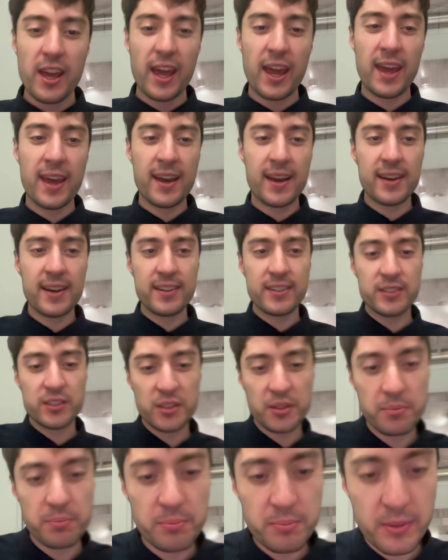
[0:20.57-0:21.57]

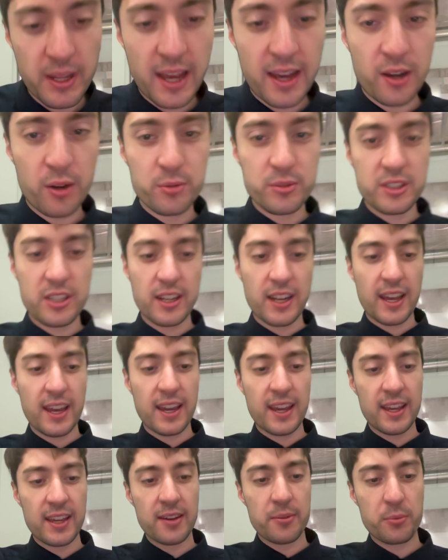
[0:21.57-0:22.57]
And now
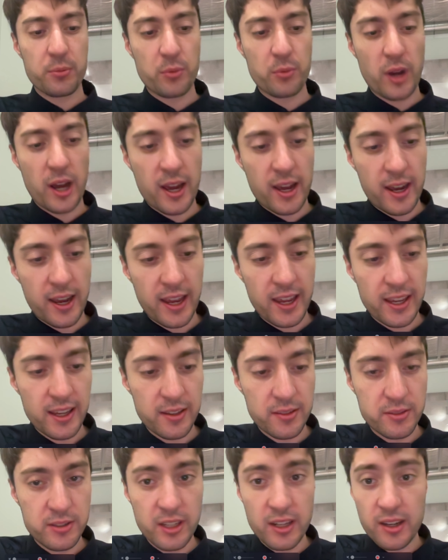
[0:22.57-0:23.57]
today,
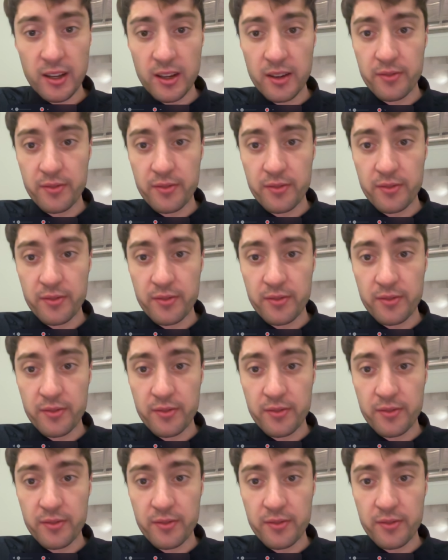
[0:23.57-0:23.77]
I did a